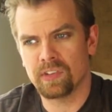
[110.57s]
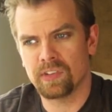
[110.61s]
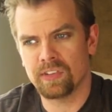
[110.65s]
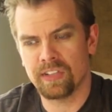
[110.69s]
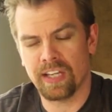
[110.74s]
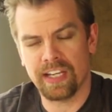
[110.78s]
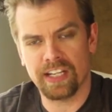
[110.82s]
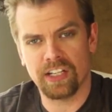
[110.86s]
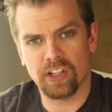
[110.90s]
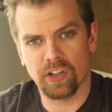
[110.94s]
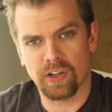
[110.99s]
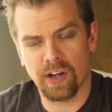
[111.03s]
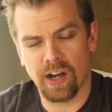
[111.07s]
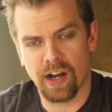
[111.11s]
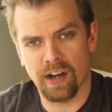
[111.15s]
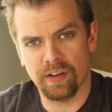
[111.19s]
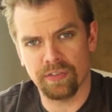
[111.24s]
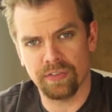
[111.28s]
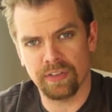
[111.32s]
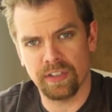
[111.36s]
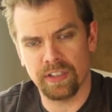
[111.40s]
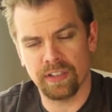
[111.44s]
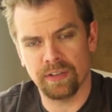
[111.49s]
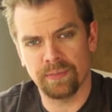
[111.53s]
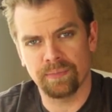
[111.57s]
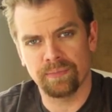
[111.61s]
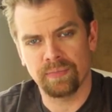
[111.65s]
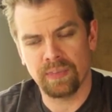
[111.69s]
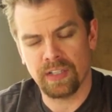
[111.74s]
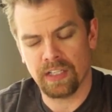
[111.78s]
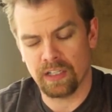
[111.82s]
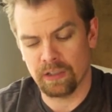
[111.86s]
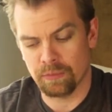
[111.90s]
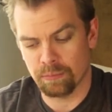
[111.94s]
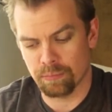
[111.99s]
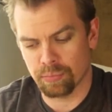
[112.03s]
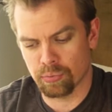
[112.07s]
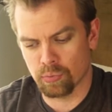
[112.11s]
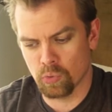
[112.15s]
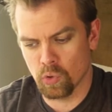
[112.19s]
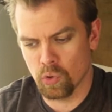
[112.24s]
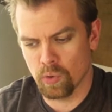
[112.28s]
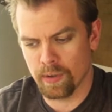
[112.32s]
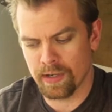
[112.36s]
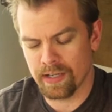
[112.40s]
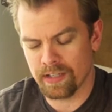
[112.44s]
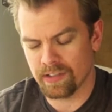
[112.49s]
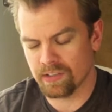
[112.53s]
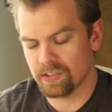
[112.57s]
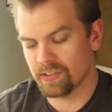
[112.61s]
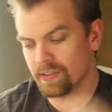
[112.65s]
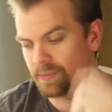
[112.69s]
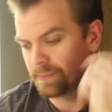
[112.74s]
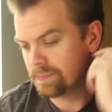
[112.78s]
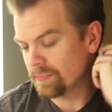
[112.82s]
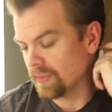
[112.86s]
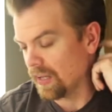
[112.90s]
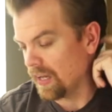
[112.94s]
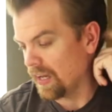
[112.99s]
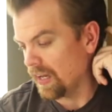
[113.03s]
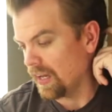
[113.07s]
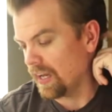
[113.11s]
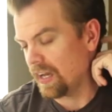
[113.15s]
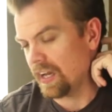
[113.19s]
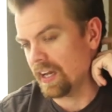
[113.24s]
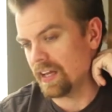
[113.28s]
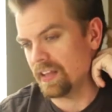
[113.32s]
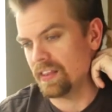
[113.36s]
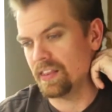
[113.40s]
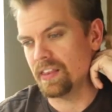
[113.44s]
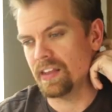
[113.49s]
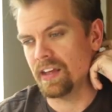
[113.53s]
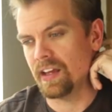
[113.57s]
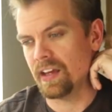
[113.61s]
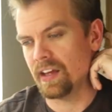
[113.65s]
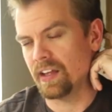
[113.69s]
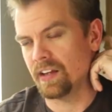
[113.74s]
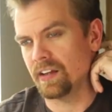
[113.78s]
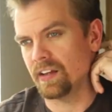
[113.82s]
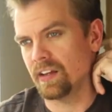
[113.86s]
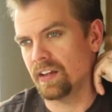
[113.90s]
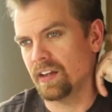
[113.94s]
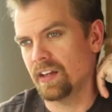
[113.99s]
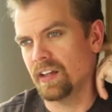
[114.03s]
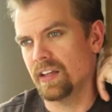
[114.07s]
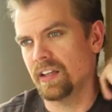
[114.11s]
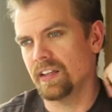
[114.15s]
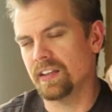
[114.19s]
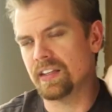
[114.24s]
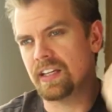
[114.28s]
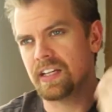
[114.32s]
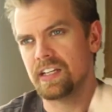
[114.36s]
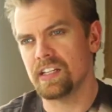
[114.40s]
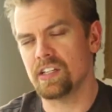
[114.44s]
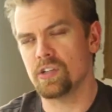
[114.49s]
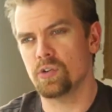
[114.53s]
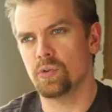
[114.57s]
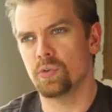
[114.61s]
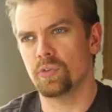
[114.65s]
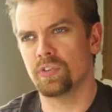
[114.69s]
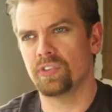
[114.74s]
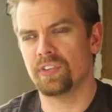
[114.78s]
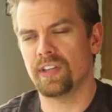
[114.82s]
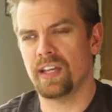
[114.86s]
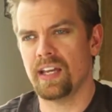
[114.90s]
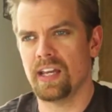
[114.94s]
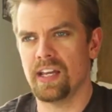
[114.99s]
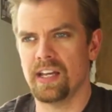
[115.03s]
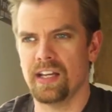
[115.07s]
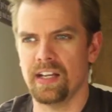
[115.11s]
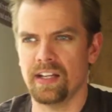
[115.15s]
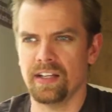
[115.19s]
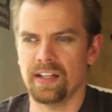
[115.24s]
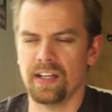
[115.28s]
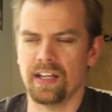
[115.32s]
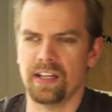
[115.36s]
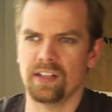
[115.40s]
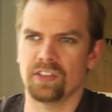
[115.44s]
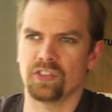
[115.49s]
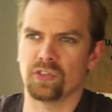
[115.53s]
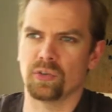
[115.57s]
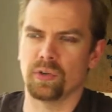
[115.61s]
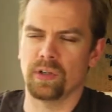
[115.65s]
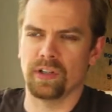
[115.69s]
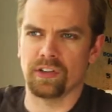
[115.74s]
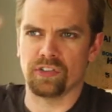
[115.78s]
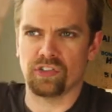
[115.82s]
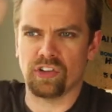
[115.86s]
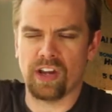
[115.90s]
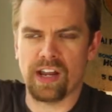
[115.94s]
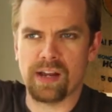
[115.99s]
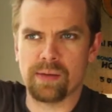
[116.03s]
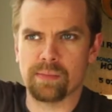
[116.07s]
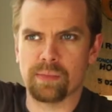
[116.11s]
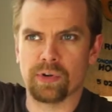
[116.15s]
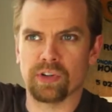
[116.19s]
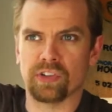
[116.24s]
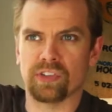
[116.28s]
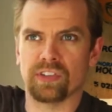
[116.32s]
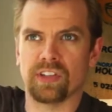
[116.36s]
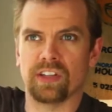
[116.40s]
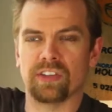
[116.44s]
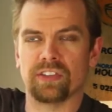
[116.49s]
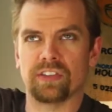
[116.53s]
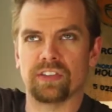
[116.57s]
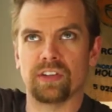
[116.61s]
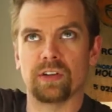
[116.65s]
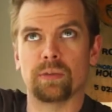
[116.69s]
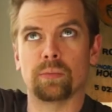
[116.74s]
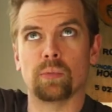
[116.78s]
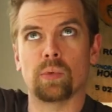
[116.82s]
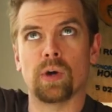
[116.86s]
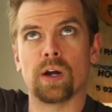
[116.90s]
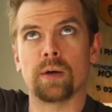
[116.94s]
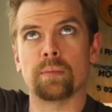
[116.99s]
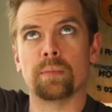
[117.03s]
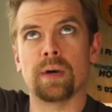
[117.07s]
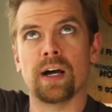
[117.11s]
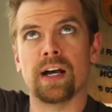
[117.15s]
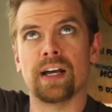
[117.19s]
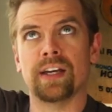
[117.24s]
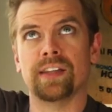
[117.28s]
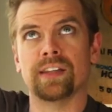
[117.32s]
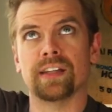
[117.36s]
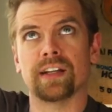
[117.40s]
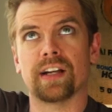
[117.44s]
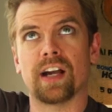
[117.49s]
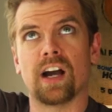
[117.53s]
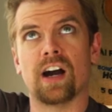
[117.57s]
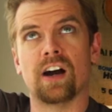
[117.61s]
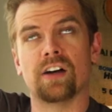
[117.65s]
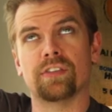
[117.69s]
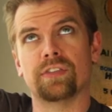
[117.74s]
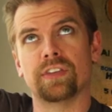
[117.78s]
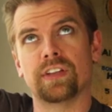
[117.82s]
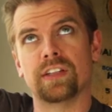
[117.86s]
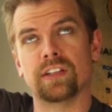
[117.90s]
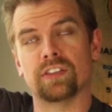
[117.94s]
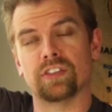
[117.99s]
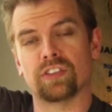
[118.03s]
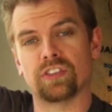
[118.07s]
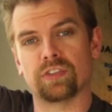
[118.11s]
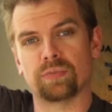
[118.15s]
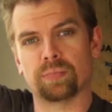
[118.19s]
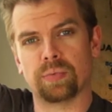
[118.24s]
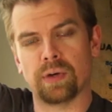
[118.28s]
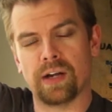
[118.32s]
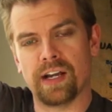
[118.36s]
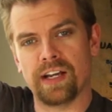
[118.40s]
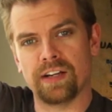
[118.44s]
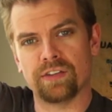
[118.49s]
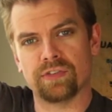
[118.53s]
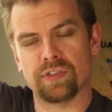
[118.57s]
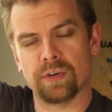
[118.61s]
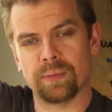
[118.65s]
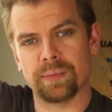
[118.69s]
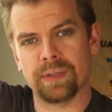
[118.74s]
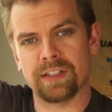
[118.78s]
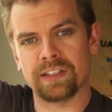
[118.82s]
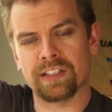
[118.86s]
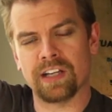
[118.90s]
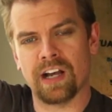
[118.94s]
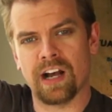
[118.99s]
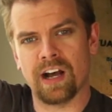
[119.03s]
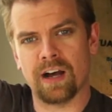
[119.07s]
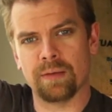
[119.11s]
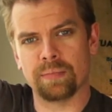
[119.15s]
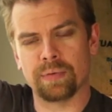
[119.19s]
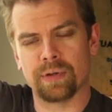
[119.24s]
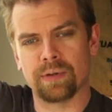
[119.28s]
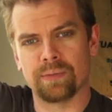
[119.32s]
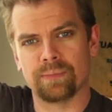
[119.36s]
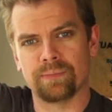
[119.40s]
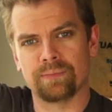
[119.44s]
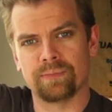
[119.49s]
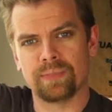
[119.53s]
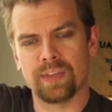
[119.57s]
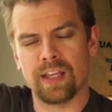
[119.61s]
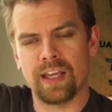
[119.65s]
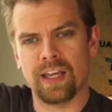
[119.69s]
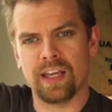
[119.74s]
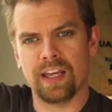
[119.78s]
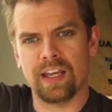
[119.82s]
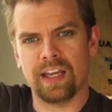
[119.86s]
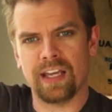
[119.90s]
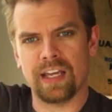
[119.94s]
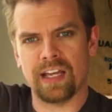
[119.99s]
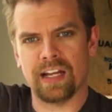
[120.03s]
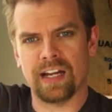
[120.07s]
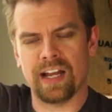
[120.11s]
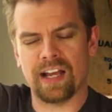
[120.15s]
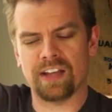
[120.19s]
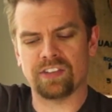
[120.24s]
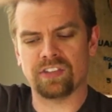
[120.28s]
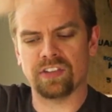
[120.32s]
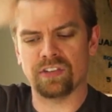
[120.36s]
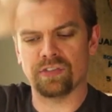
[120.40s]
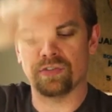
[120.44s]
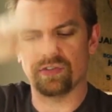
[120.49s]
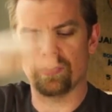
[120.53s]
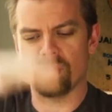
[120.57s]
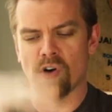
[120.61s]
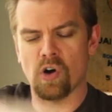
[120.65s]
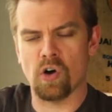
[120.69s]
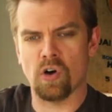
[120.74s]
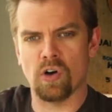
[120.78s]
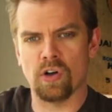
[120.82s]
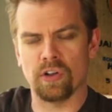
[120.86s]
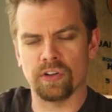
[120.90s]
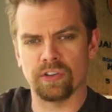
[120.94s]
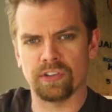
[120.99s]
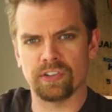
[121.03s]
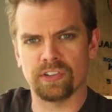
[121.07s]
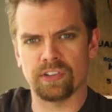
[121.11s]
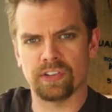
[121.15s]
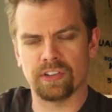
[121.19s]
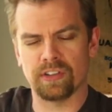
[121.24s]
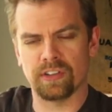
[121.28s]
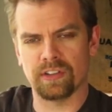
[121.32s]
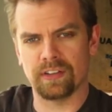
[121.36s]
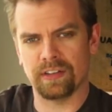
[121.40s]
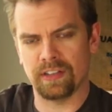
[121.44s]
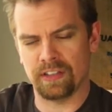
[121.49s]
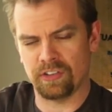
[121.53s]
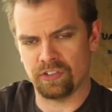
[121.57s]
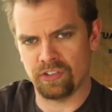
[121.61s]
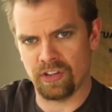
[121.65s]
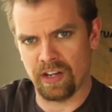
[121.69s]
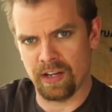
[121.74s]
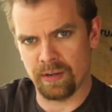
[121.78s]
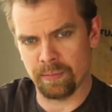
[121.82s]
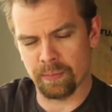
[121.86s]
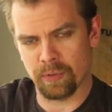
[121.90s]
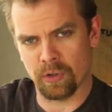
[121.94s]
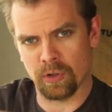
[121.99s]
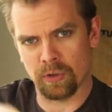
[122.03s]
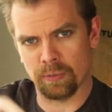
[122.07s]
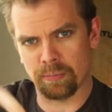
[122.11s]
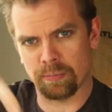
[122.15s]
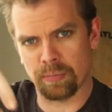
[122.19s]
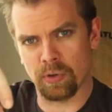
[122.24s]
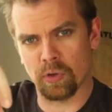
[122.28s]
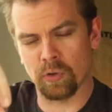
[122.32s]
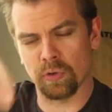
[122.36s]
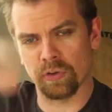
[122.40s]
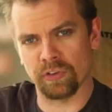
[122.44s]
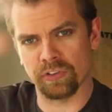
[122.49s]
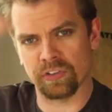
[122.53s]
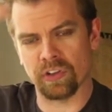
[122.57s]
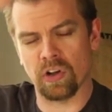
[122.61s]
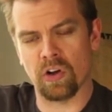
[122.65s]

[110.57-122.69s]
take your coffee and brew it, and then they use a sort of chamber system whereby the coffee is sprayed from the top, and as it falls, the chamber pulls